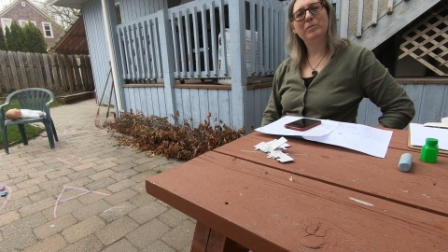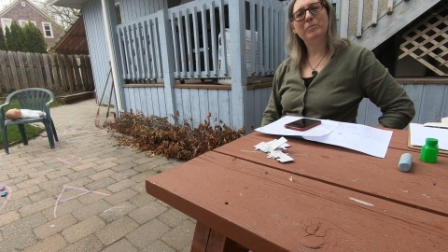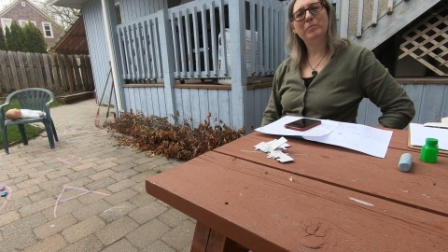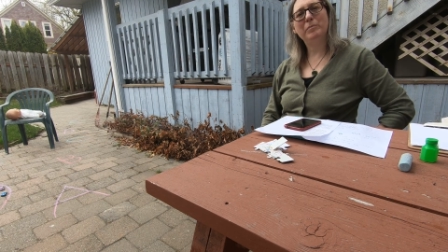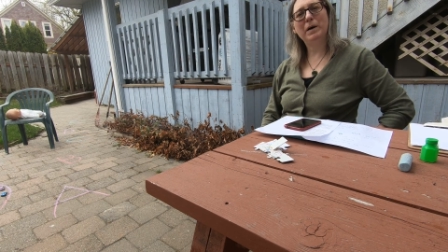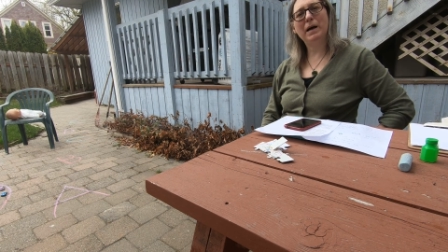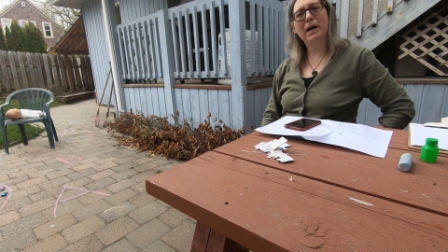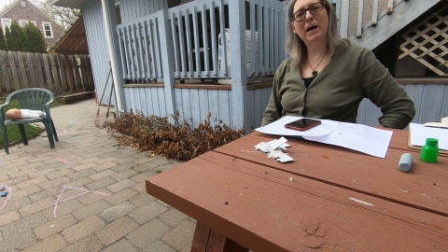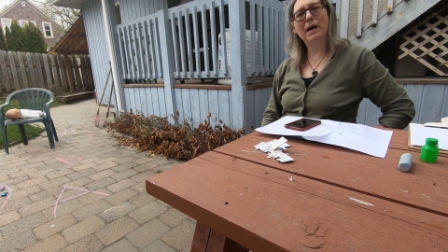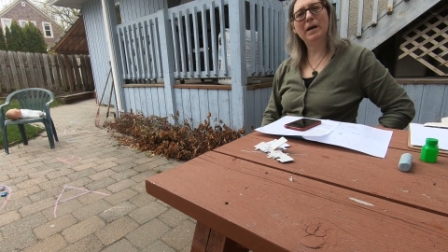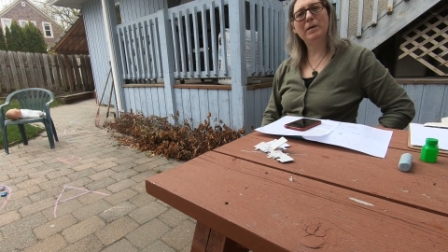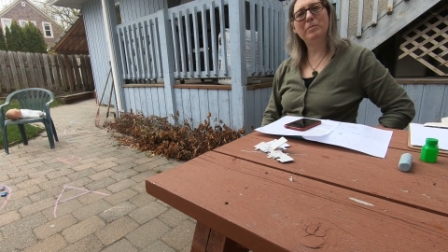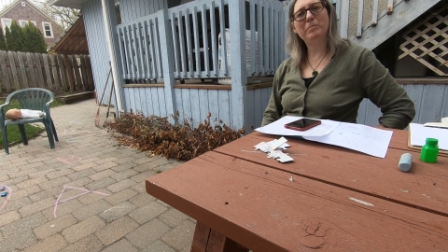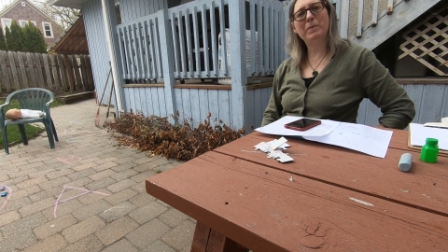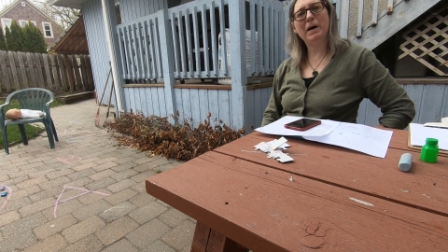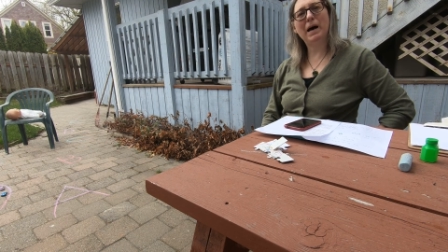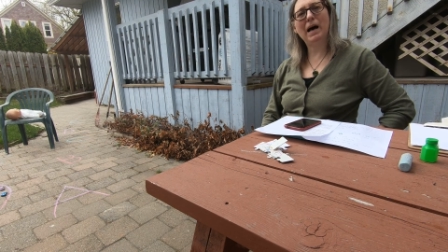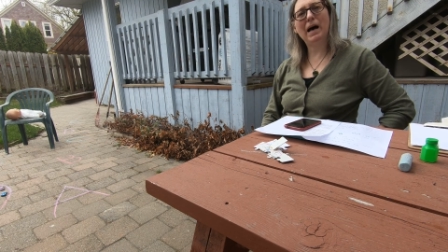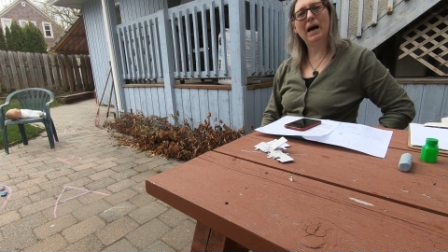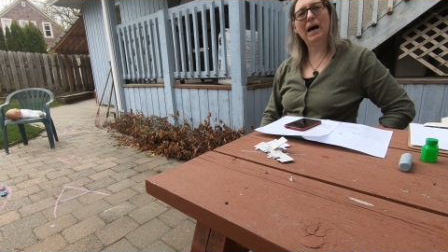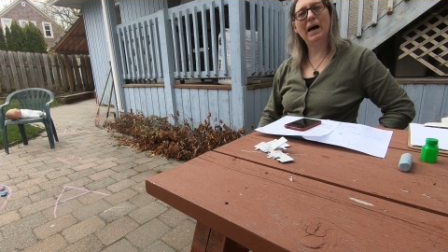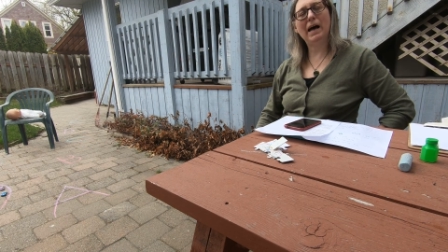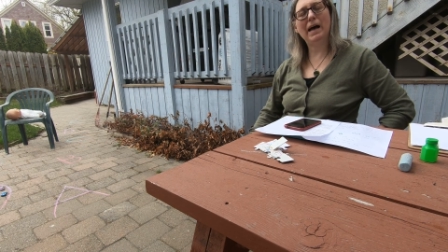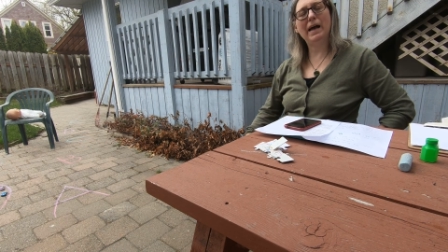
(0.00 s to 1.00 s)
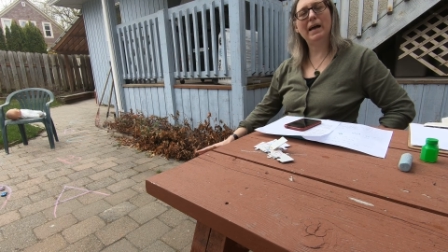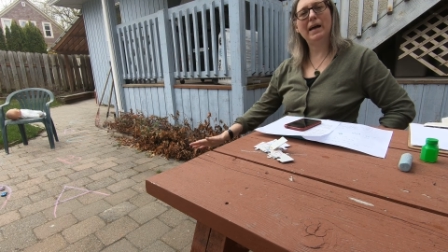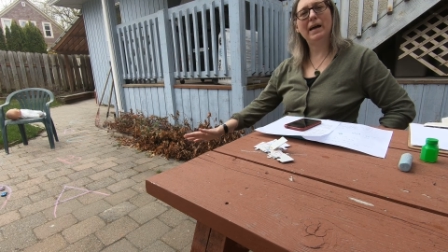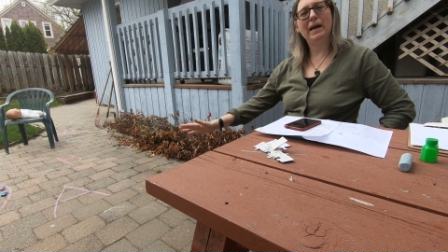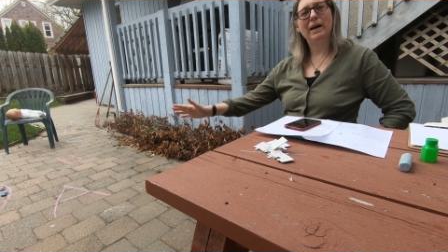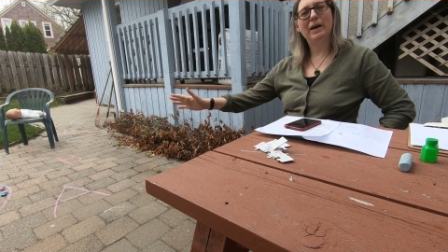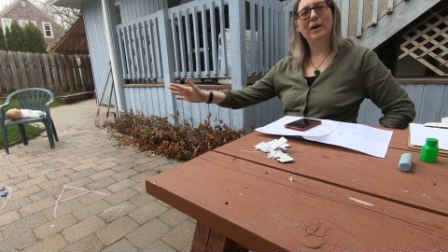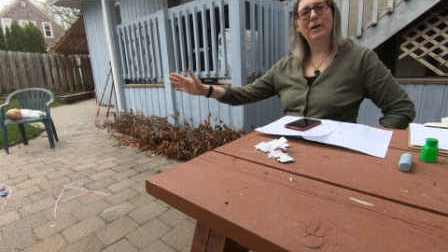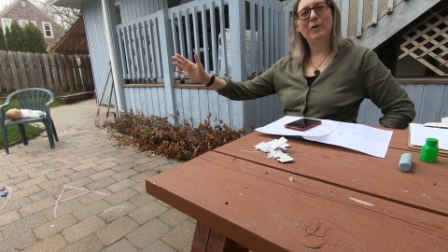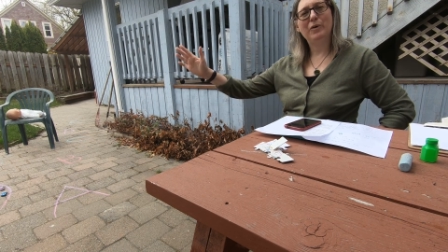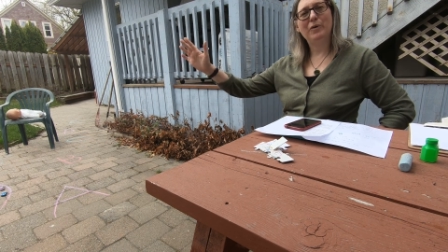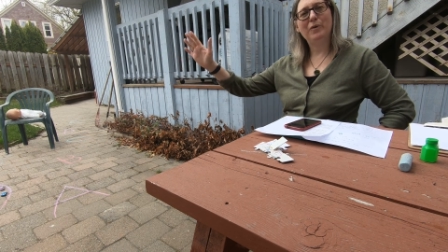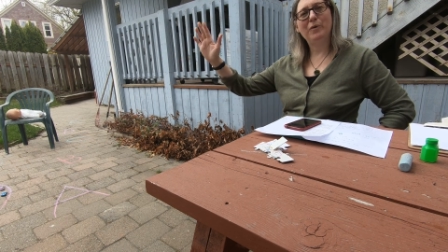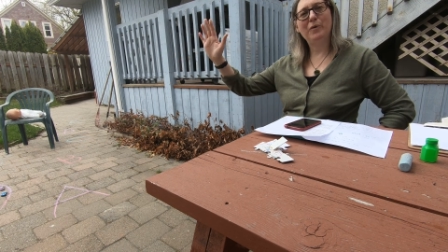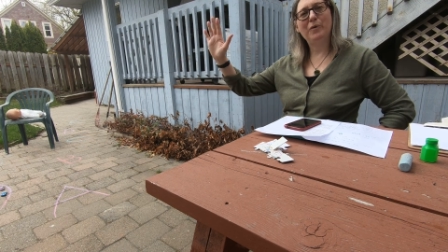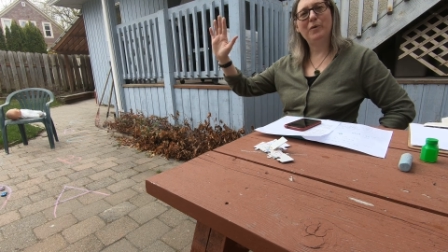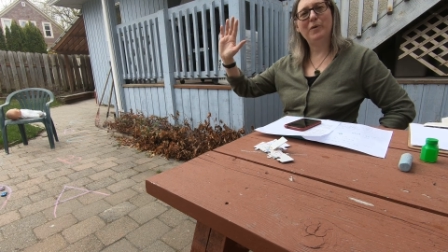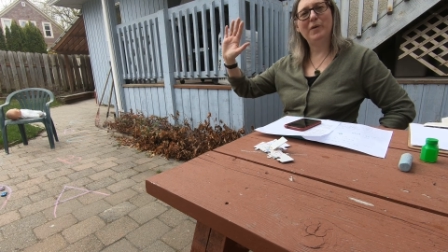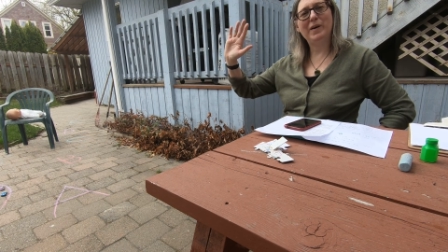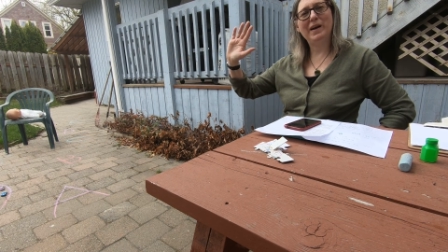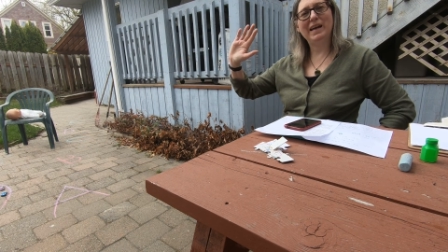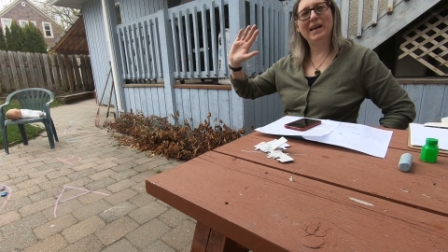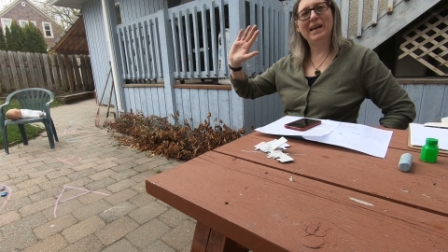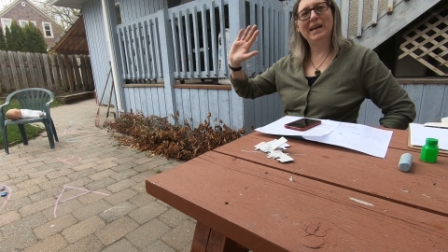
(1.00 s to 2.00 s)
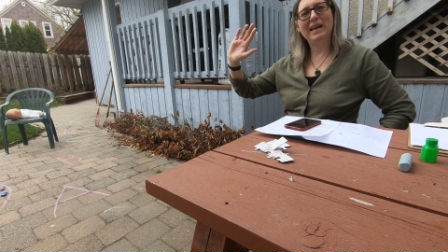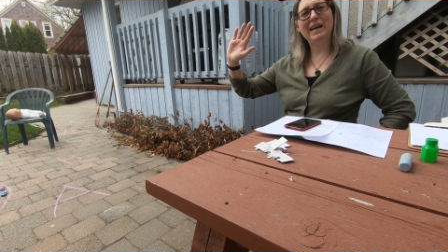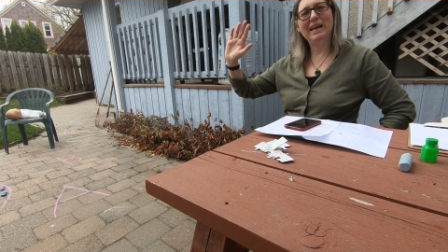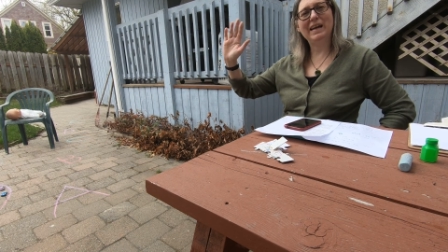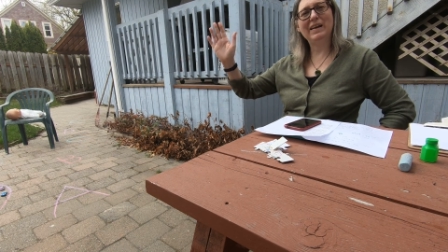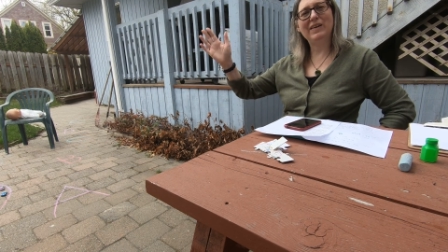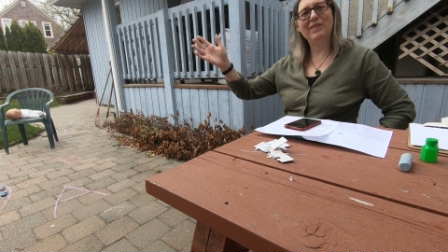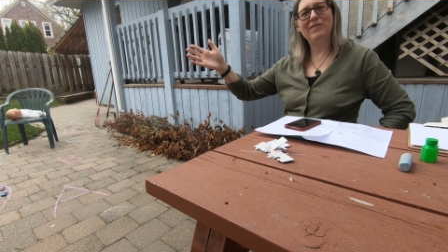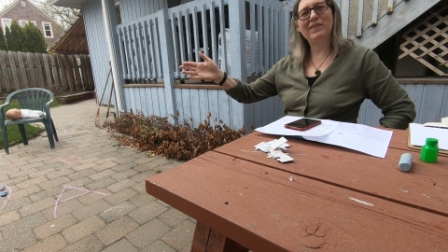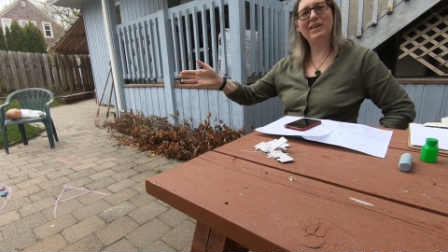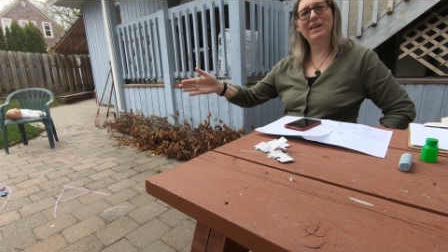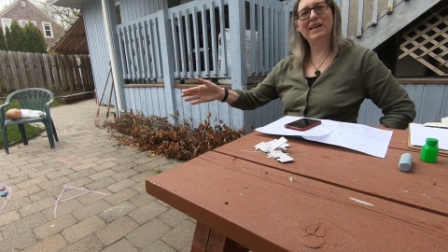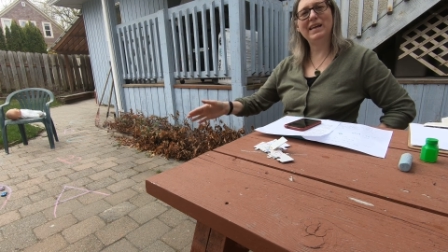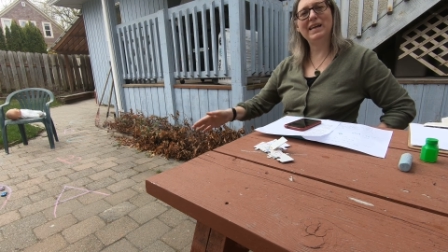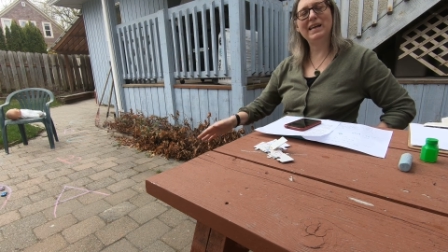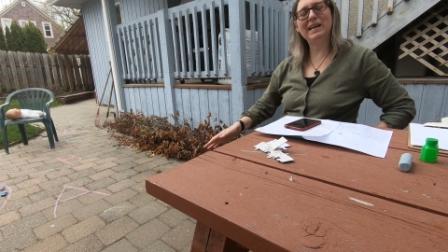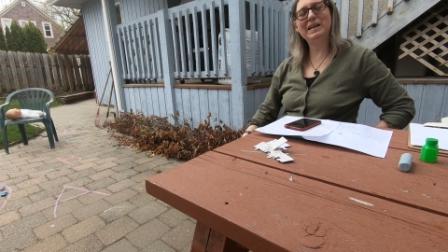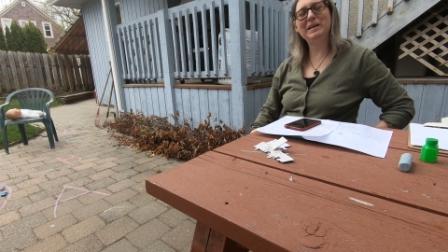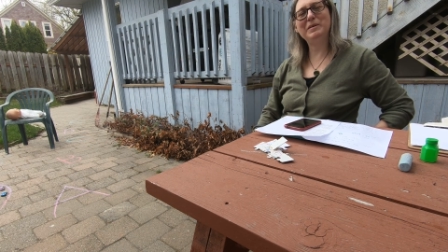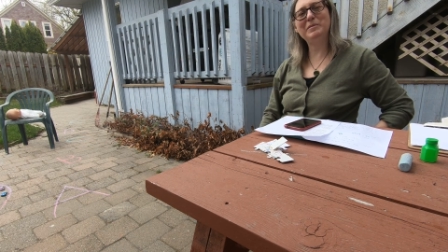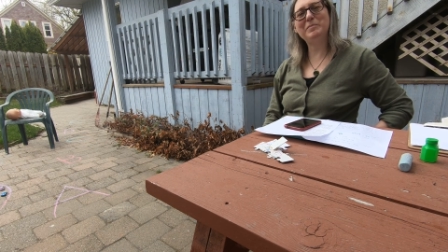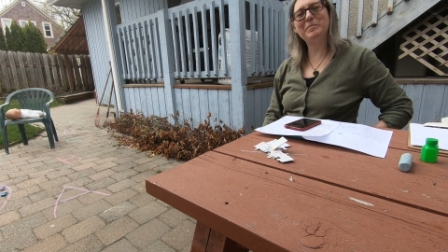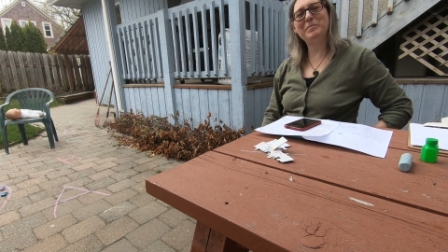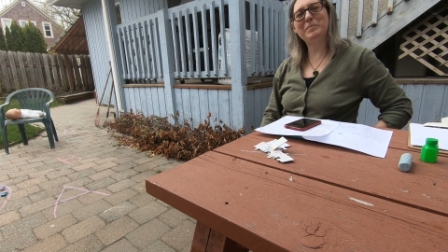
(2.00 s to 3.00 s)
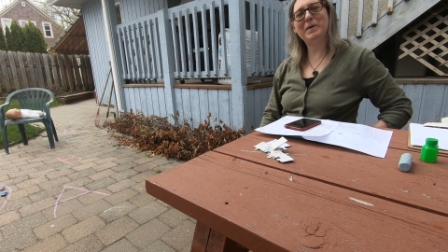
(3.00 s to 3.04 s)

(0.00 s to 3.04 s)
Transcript: Bye bye. Waving